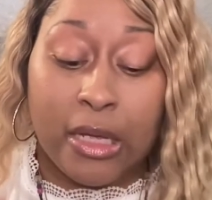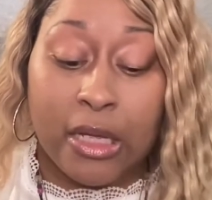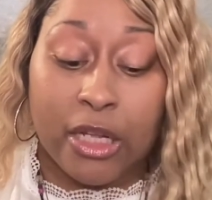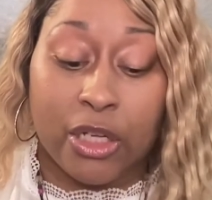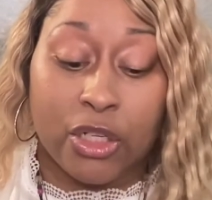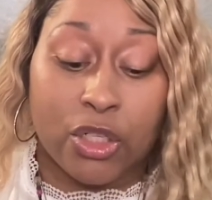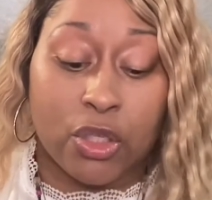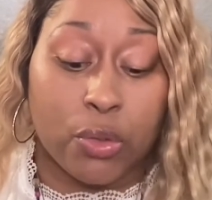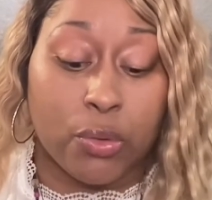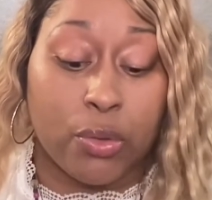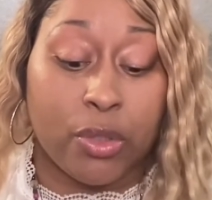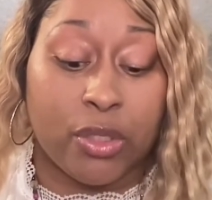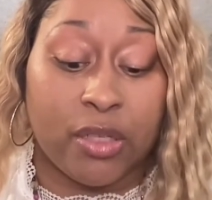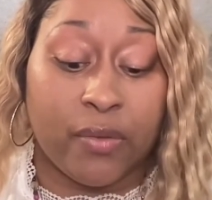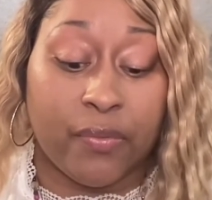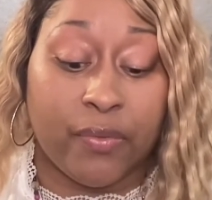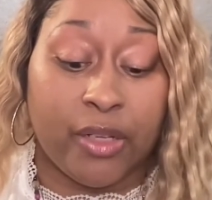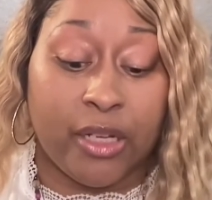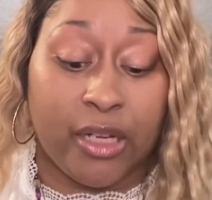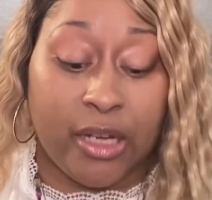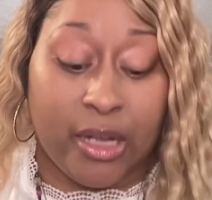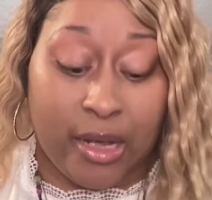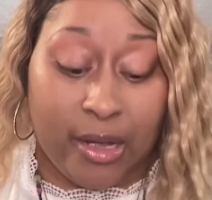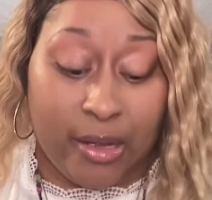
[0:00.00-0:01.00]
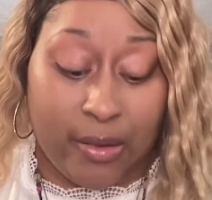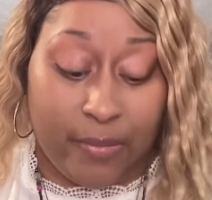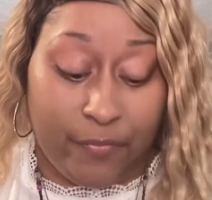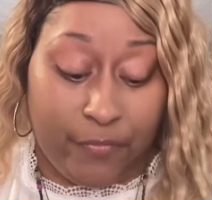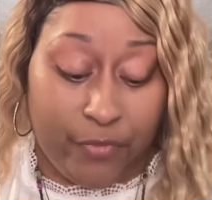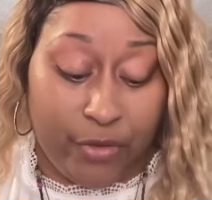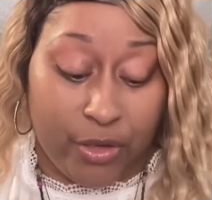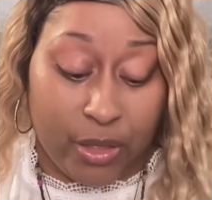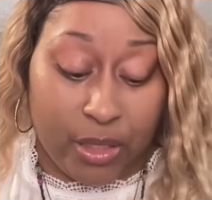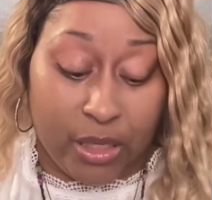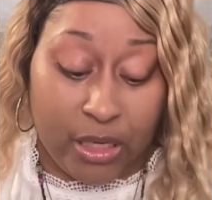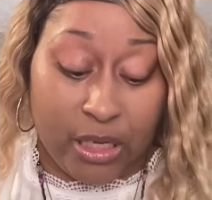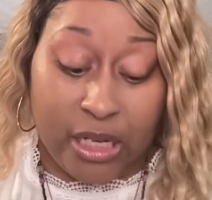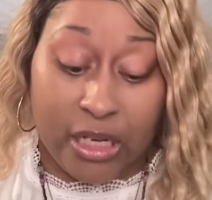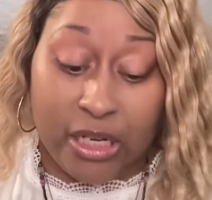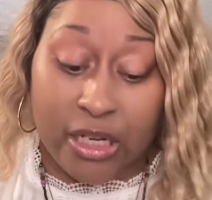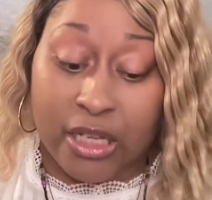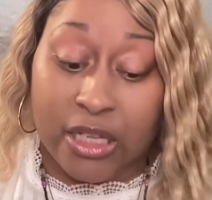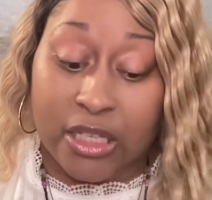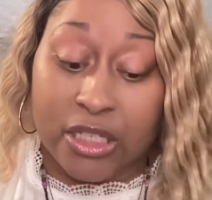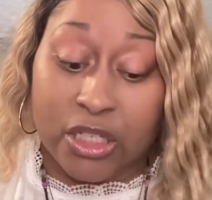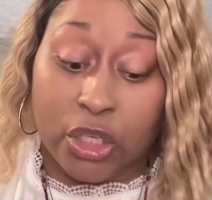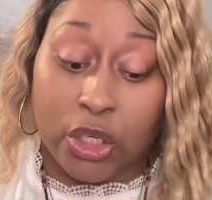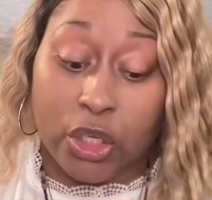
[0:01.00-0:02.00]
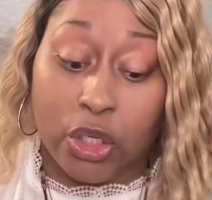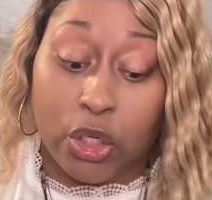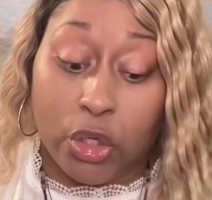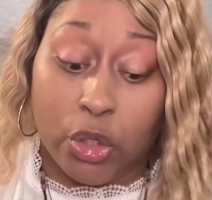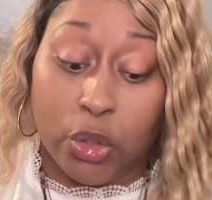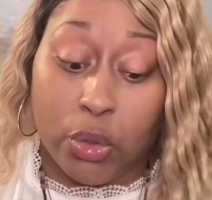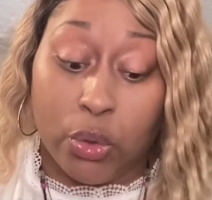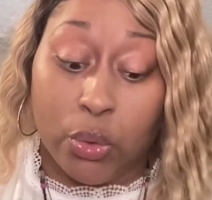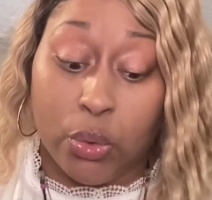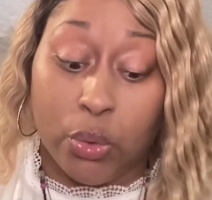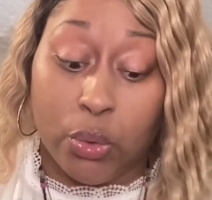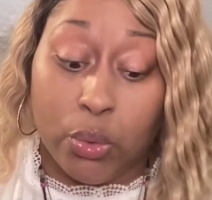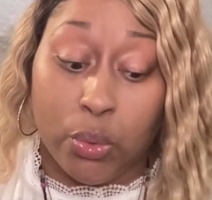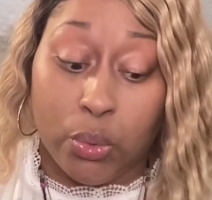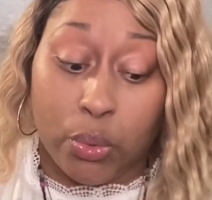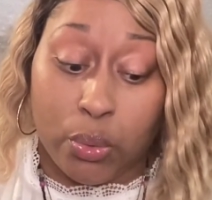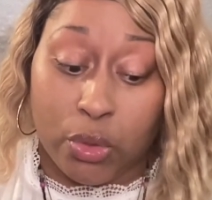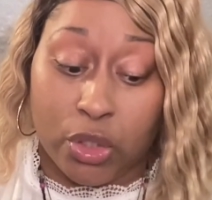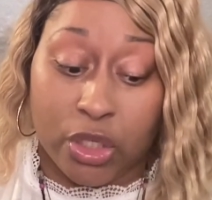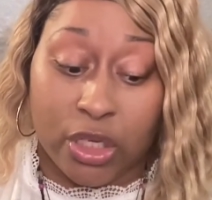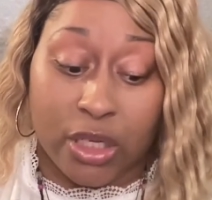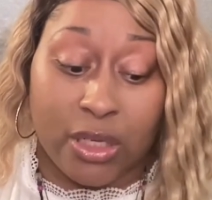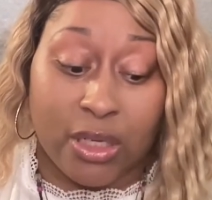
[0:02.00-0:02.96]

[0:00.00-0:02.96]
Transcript: Intuitively, I am feeling it is huge.